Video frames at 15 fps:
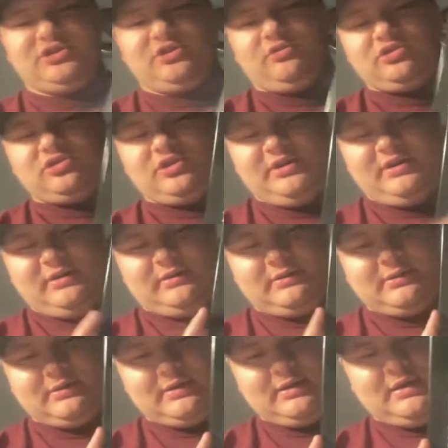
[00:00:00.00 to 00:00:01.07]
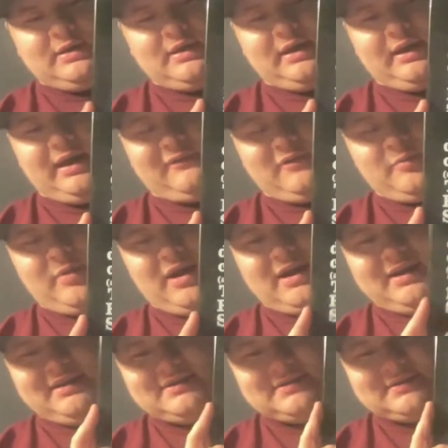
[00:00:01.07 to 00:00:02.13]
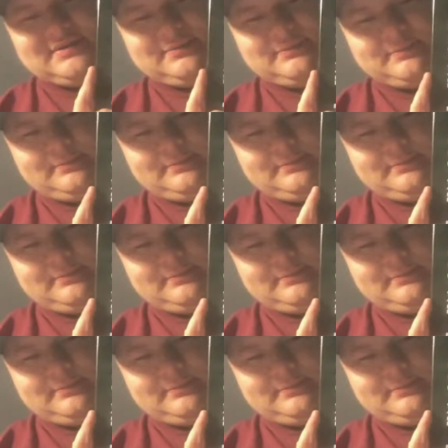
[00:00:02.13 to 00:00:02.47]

Children and Everybody's.